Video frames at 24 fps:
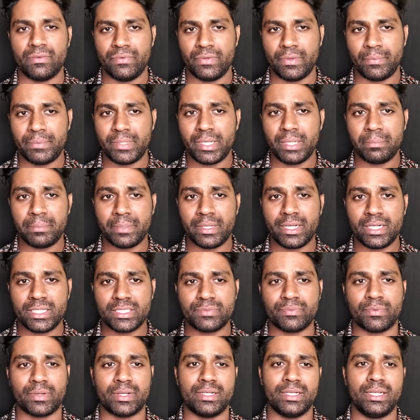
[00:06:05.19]
15
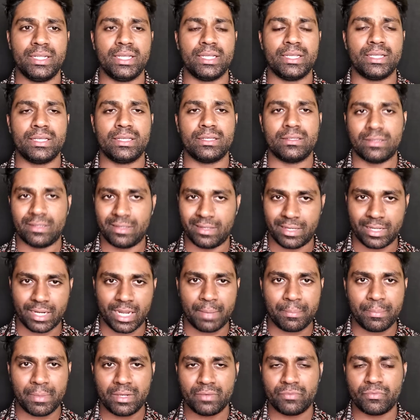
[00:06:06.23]
minutes per day
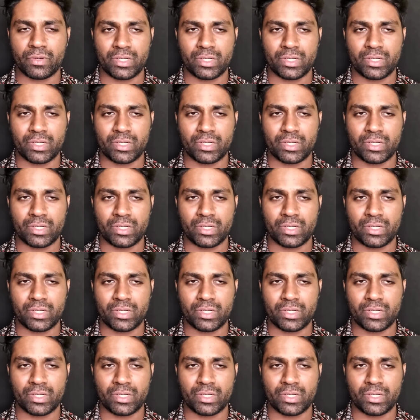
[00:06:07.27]
grammar,